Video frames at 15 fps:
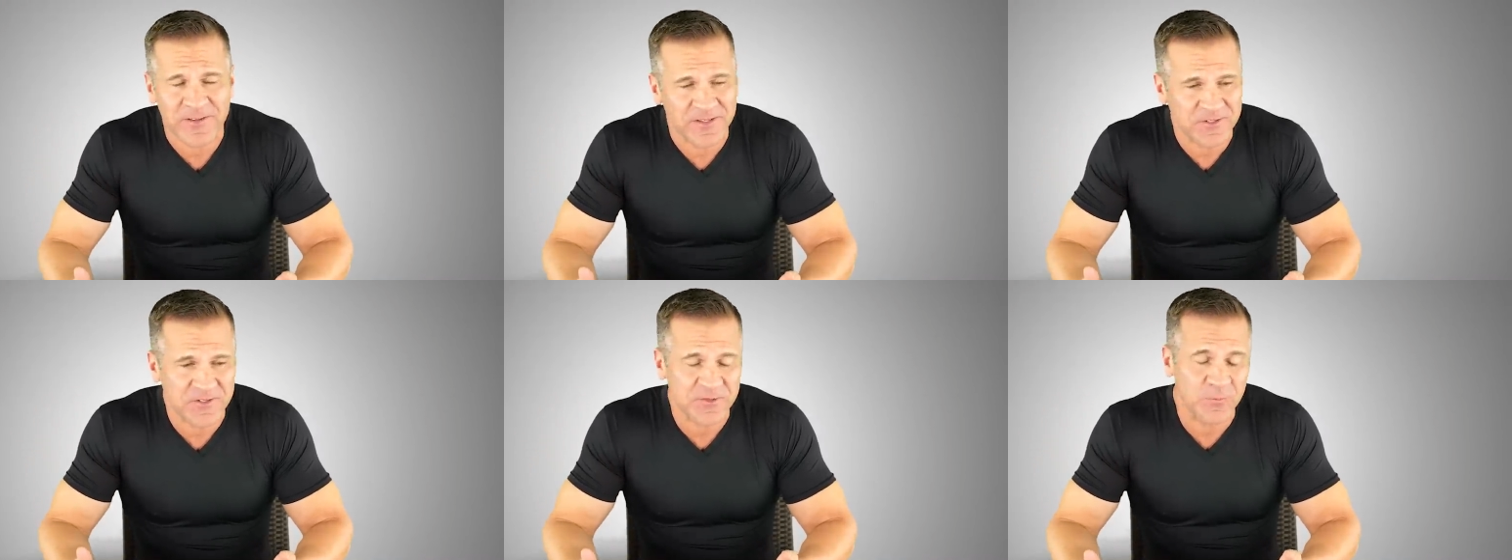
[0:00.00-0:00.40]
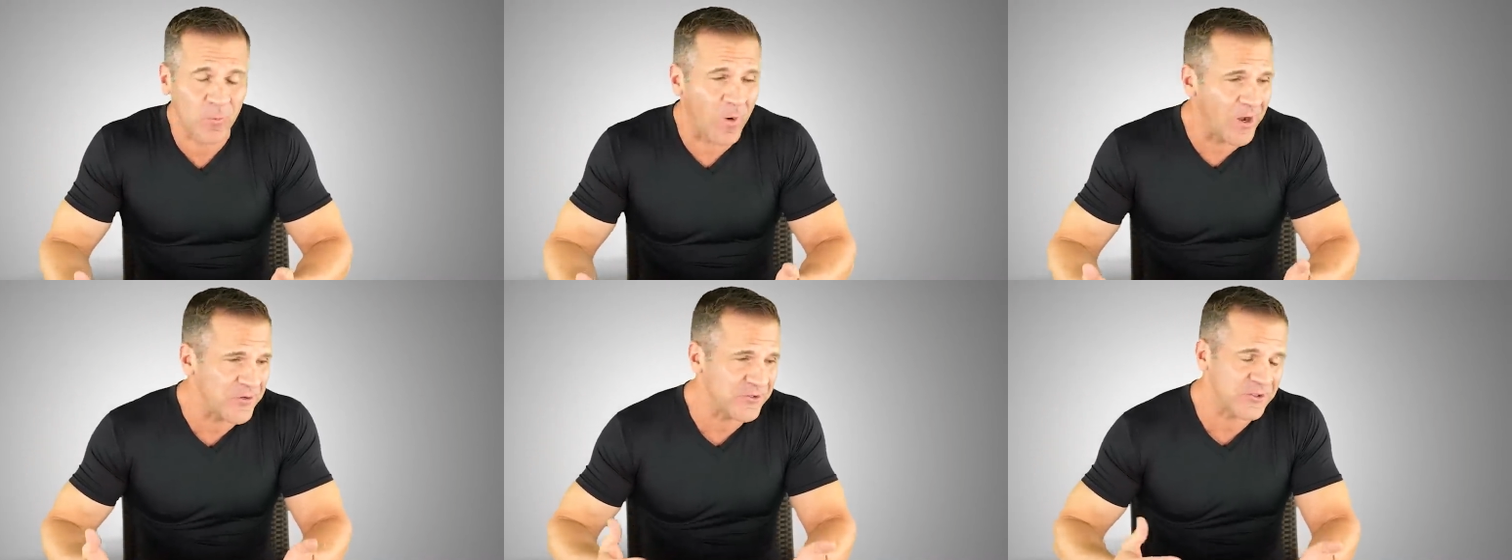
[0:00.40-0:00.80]
you just
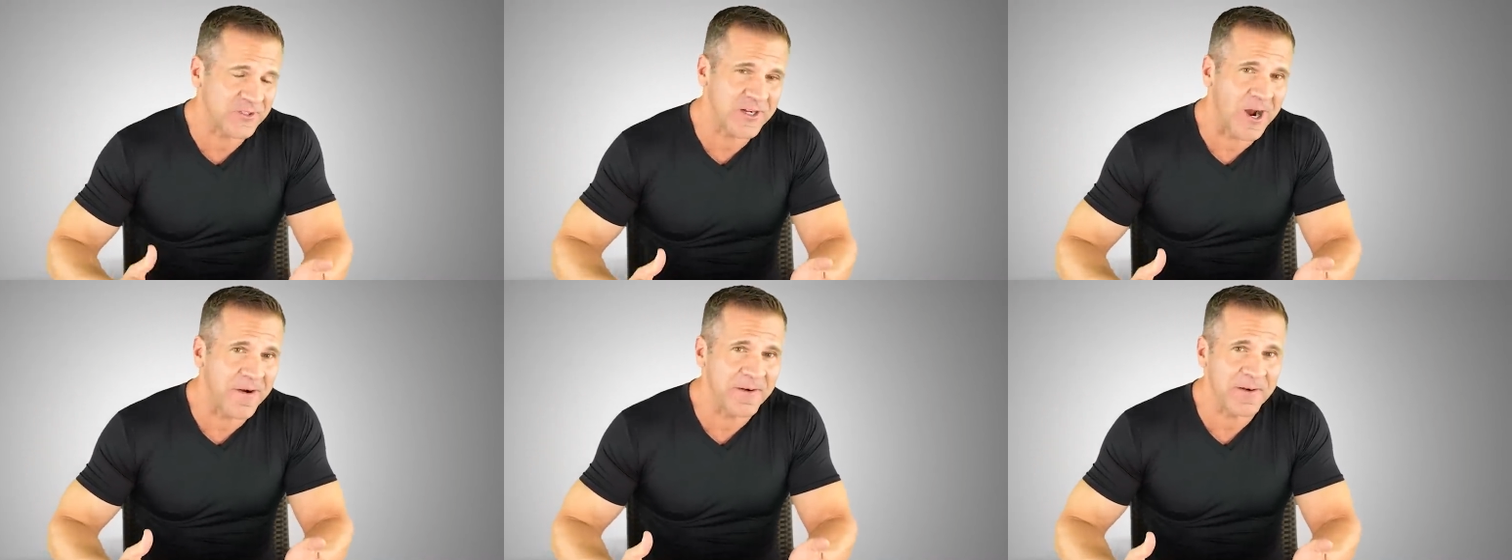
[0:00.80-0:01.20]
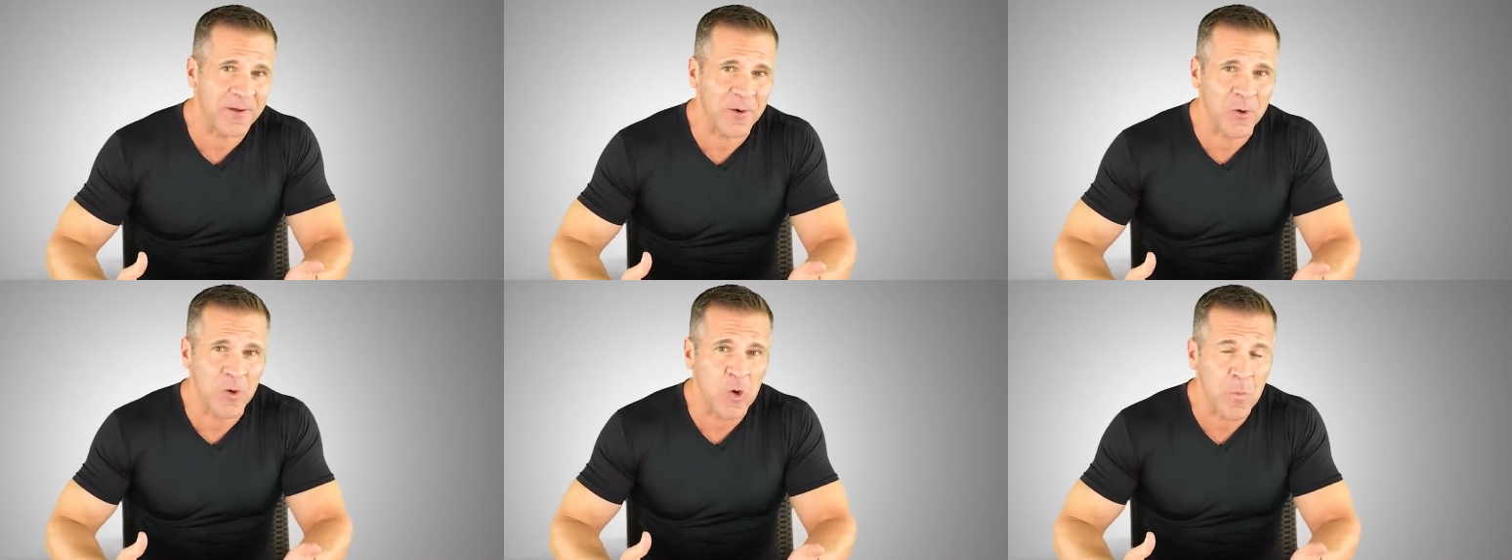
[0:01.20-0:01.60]
wash your car at
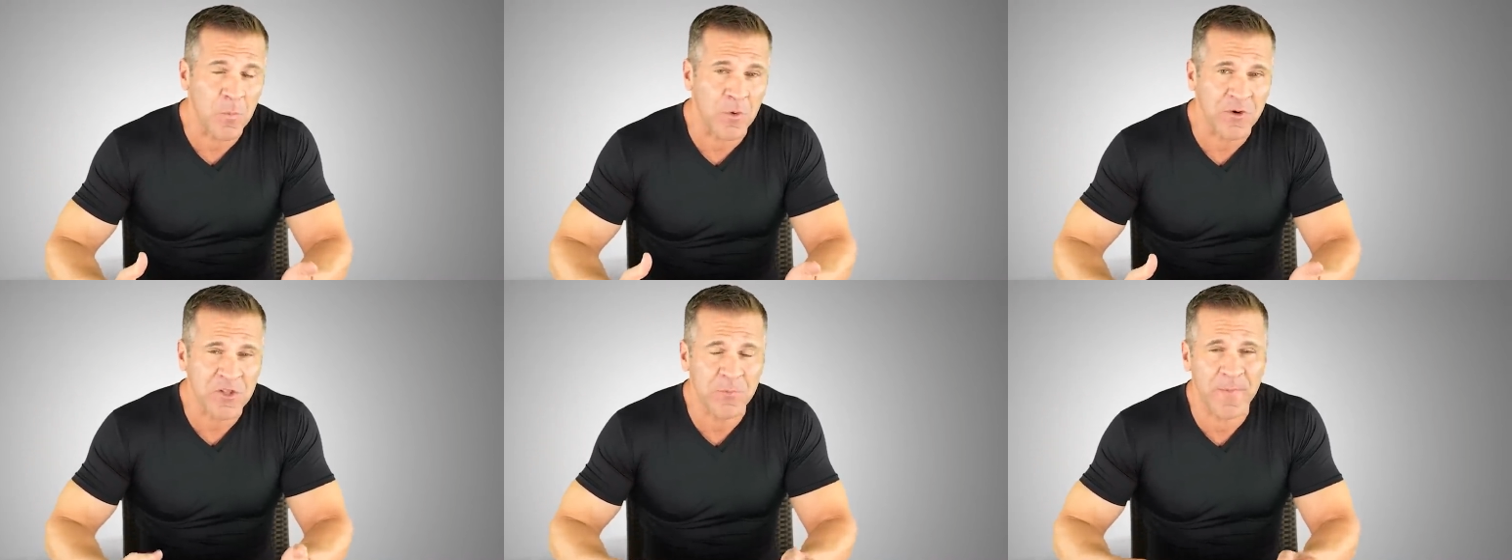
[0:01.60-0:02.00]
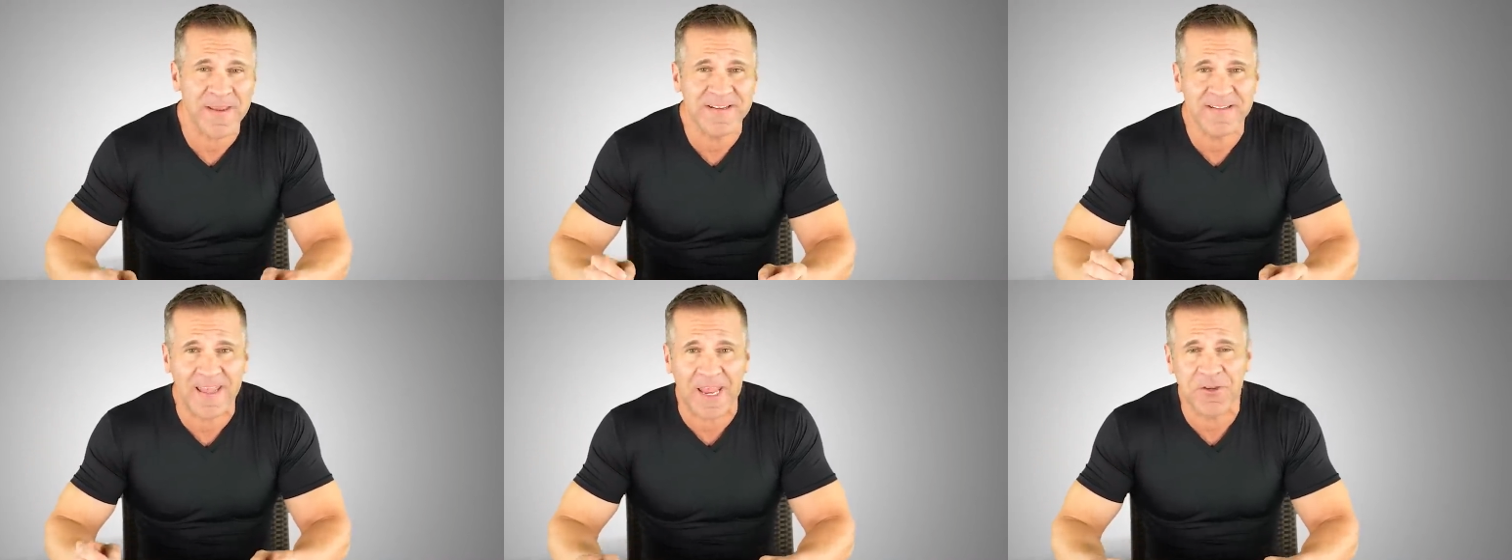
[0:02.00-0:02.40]
home, or you
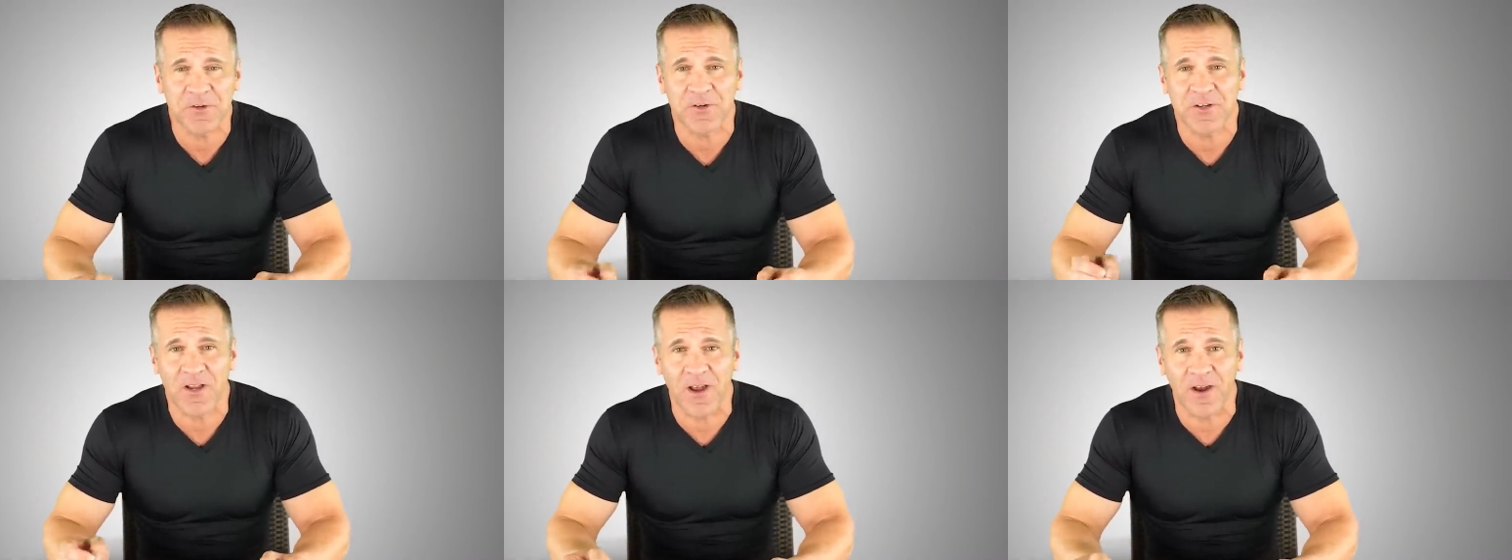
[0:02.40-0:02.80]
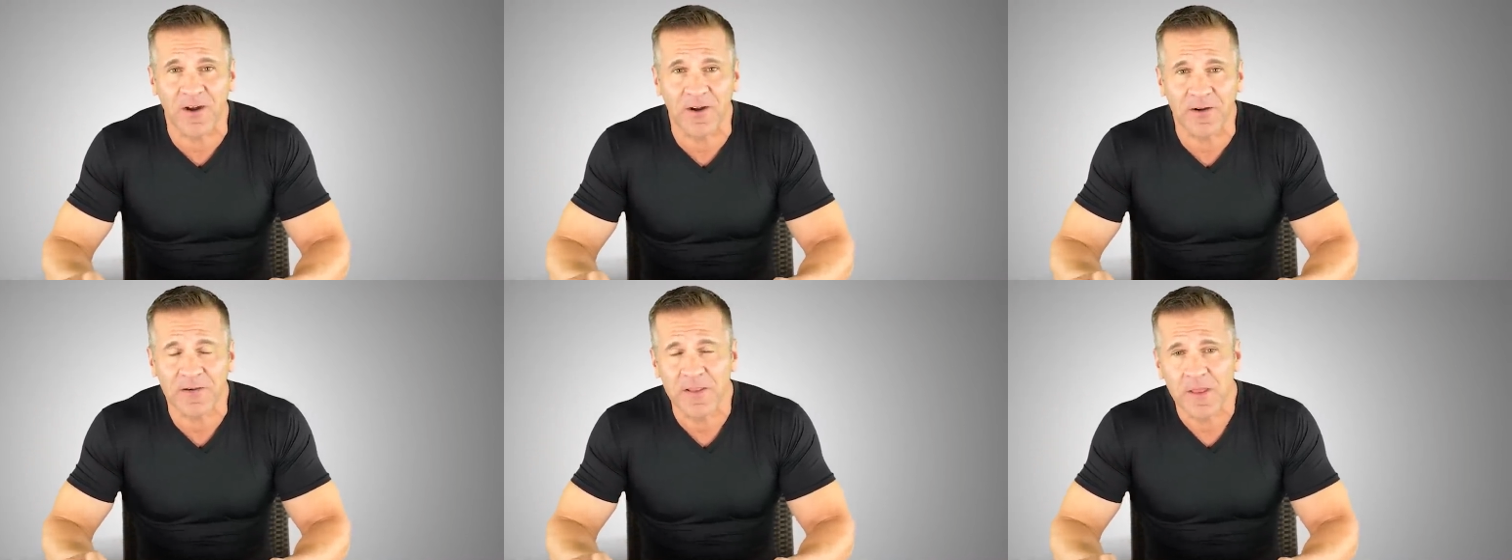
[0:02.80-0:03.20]
maintain your
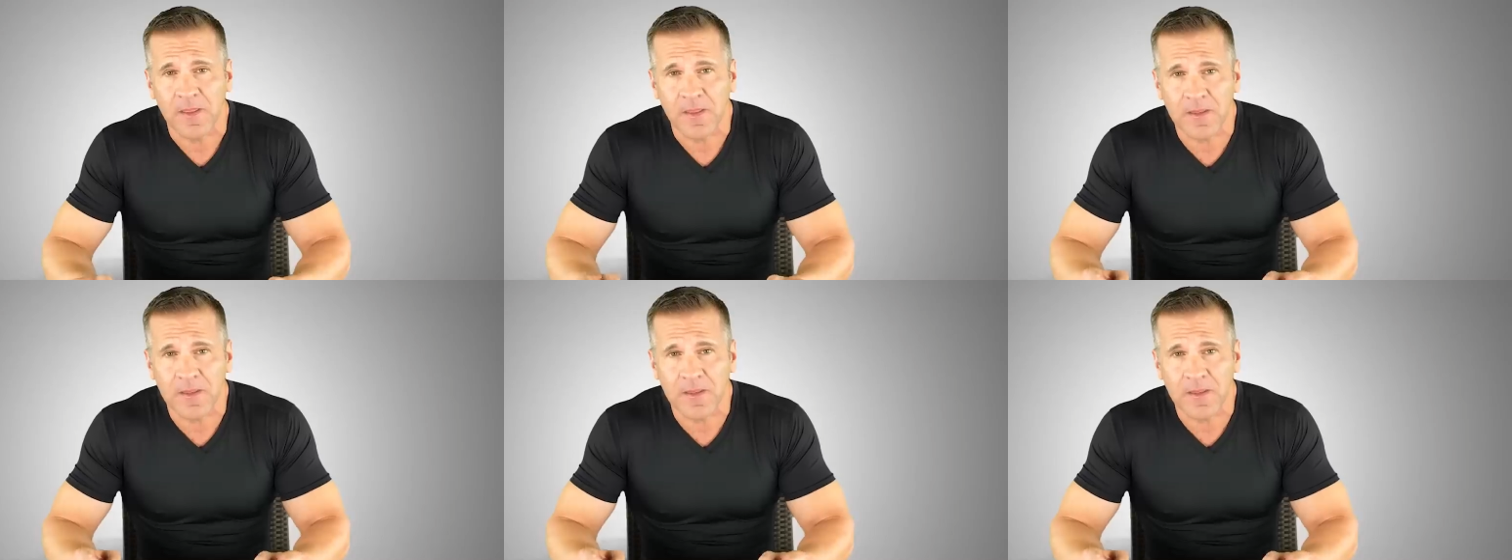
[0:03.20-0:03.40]
yard,